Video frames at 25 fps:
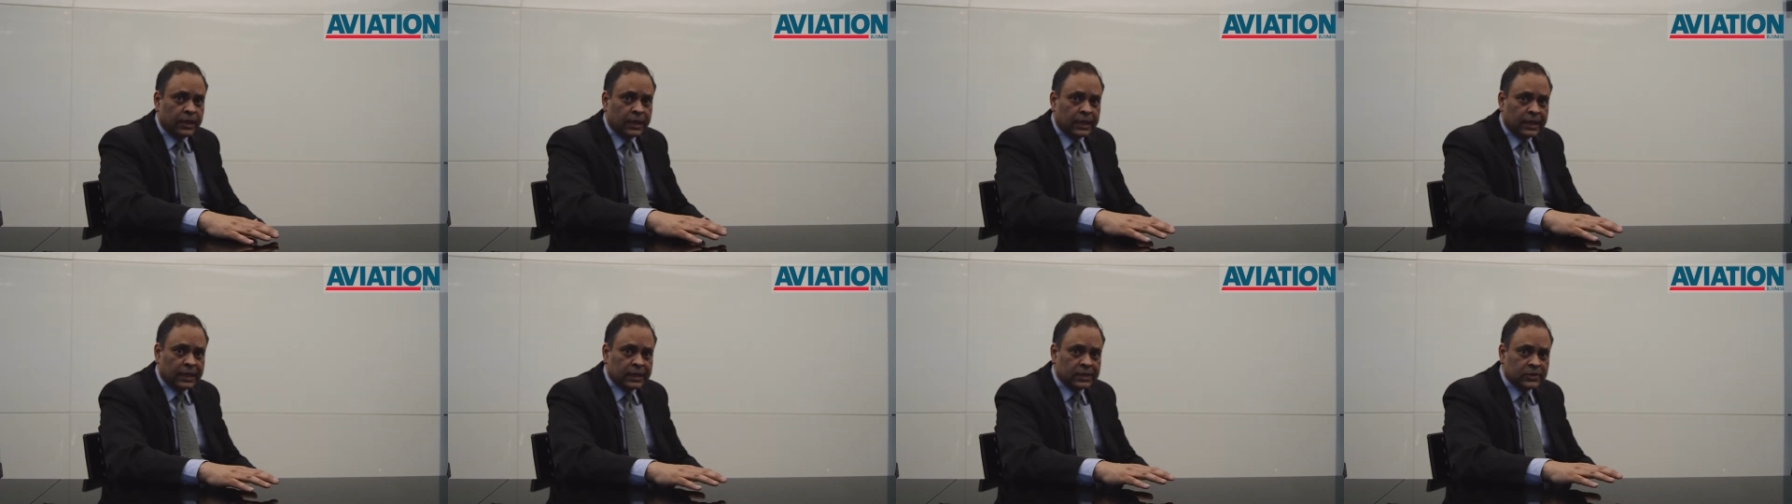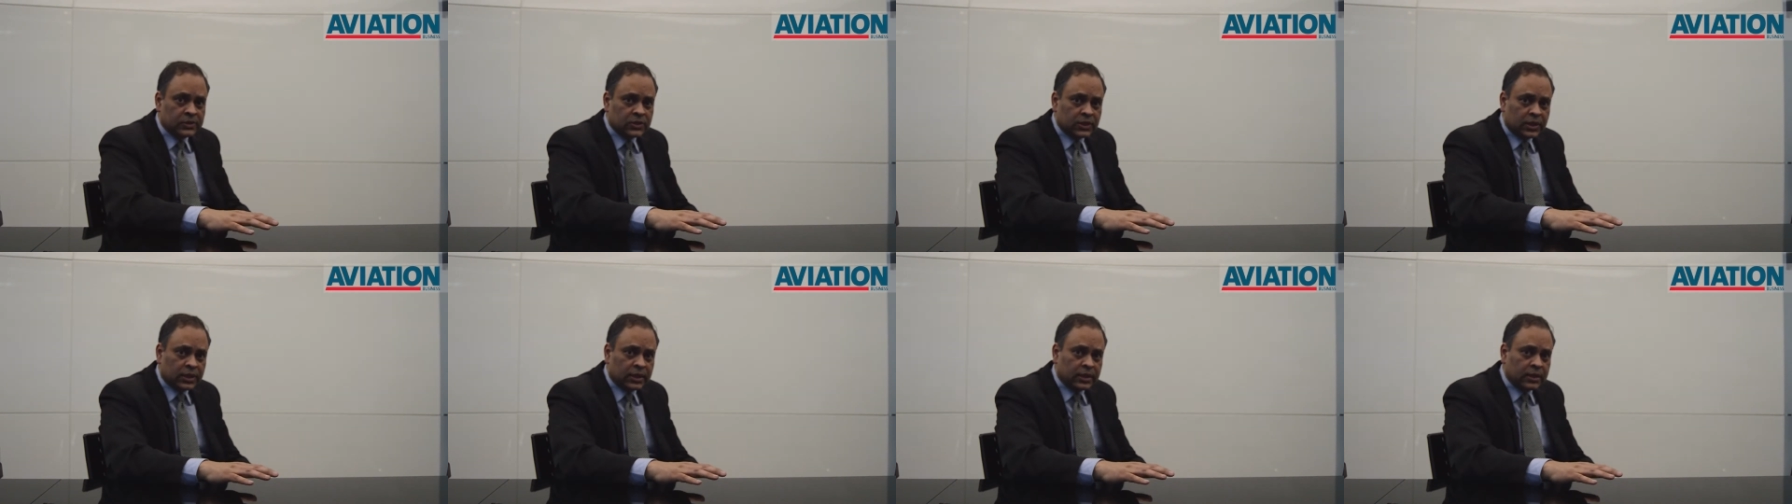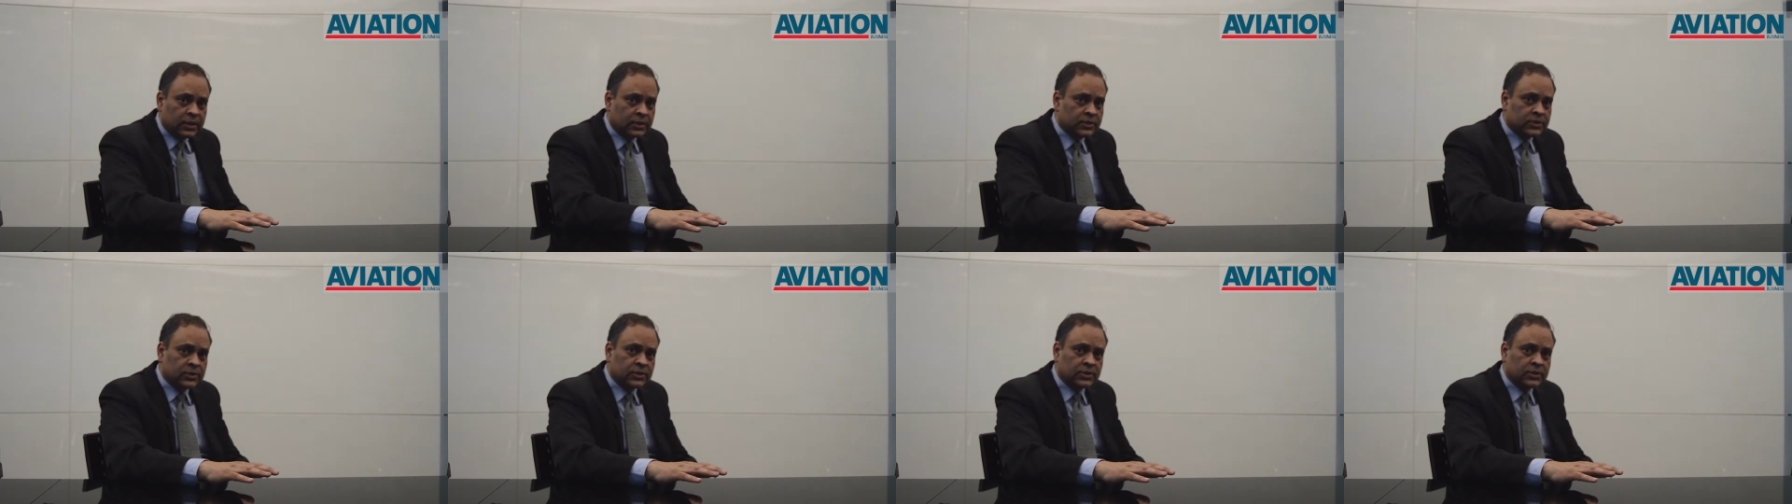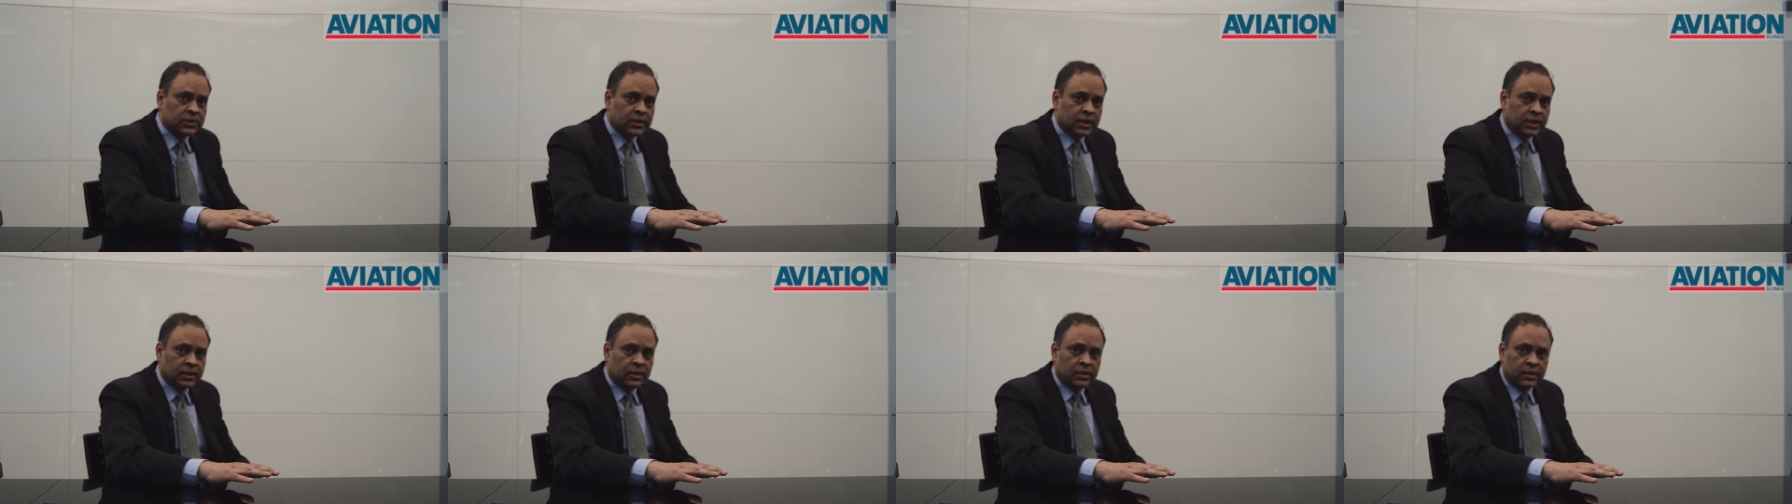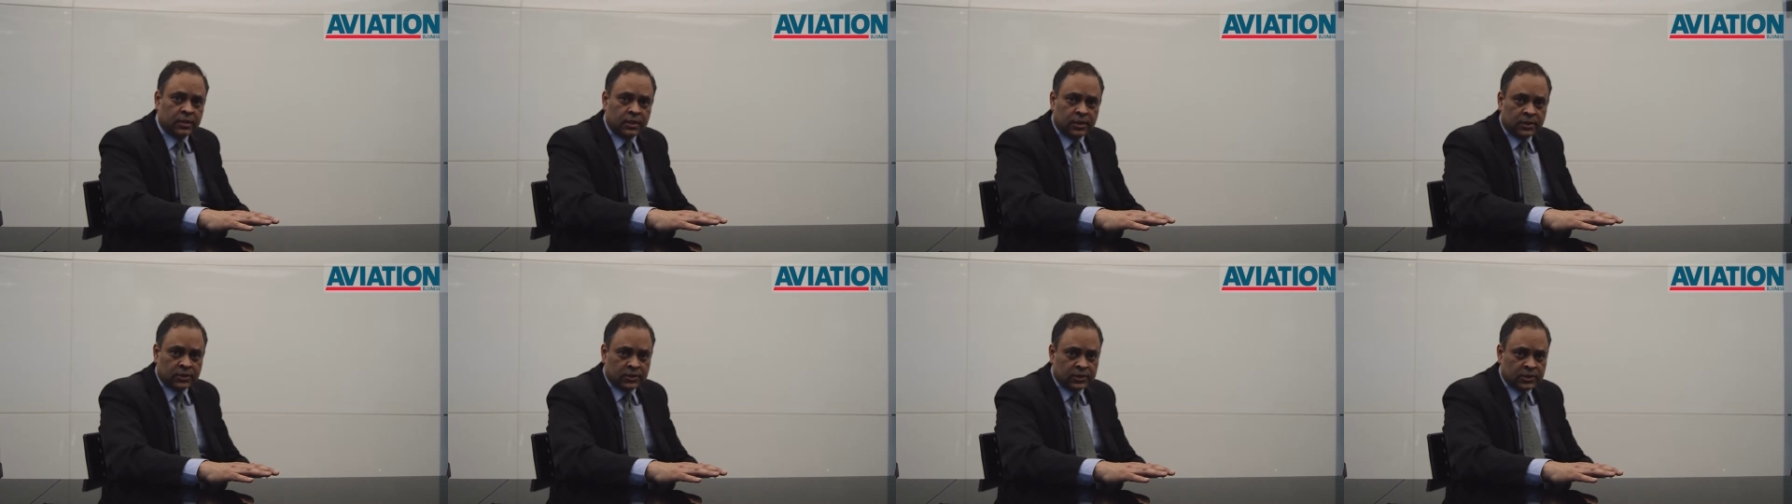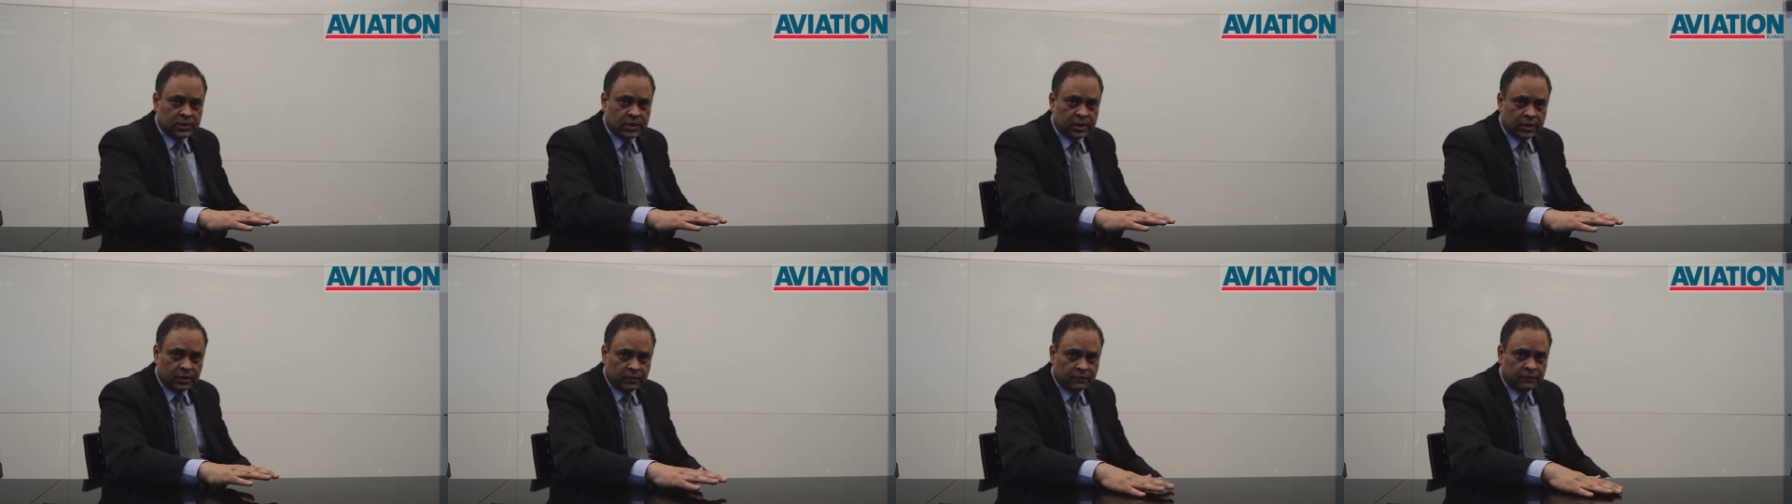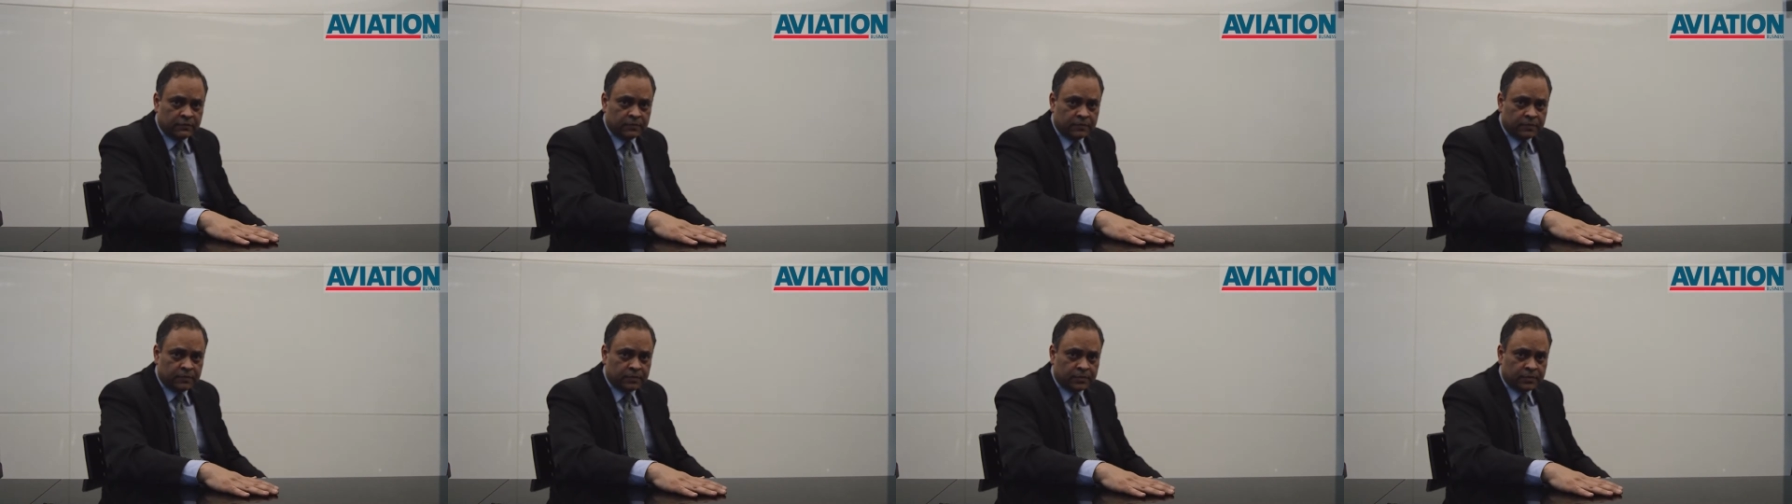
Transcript: is in this sector itself.